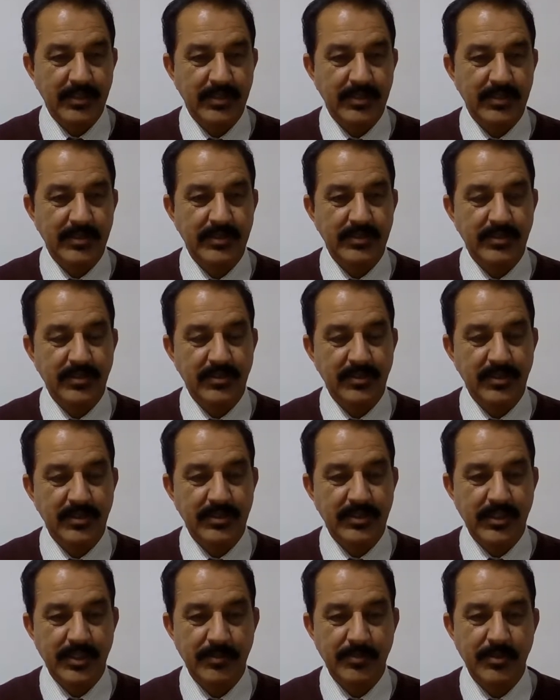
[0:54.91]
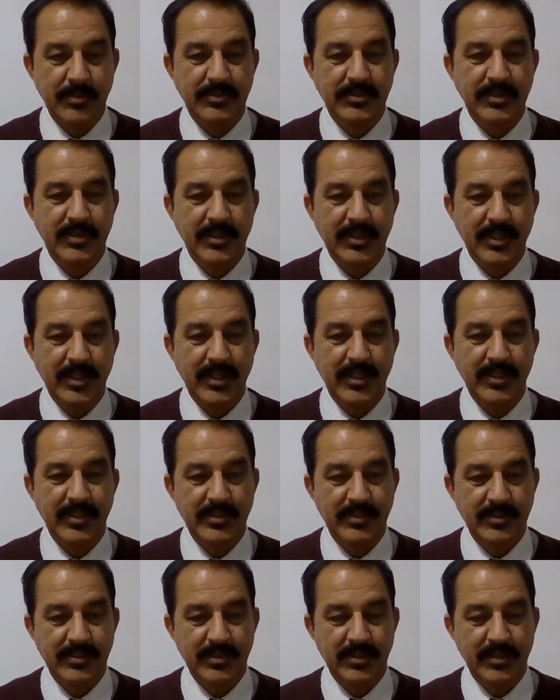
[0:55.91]
It is only 3% clay
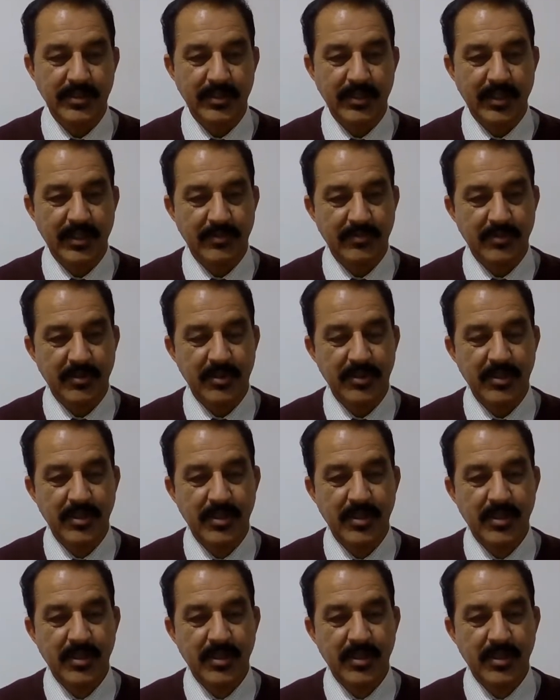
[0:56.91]
is in that one.